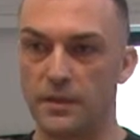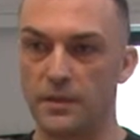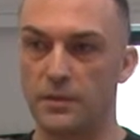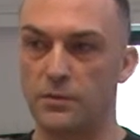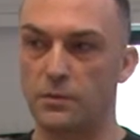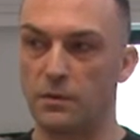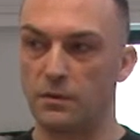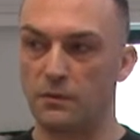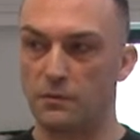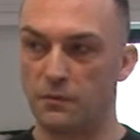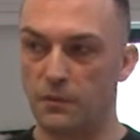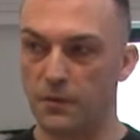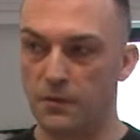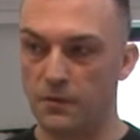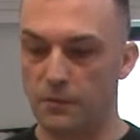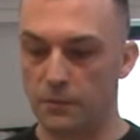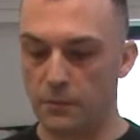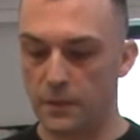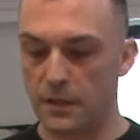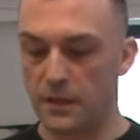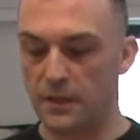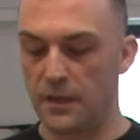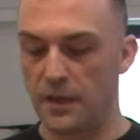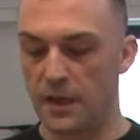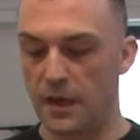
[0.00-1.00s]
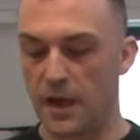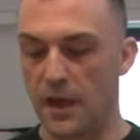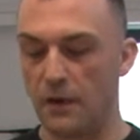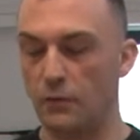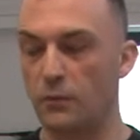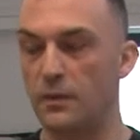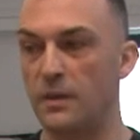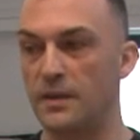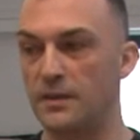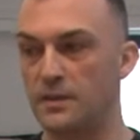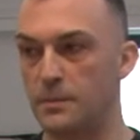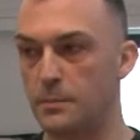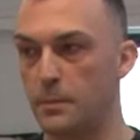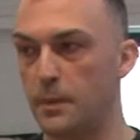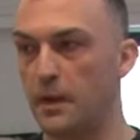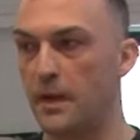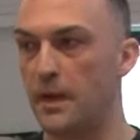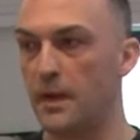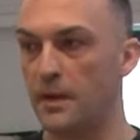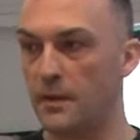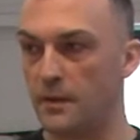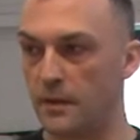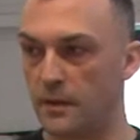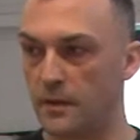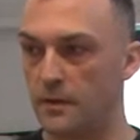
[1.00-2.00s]
this one in front of me, then I will
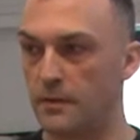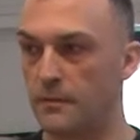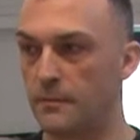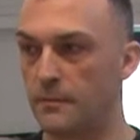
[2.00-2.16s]
explain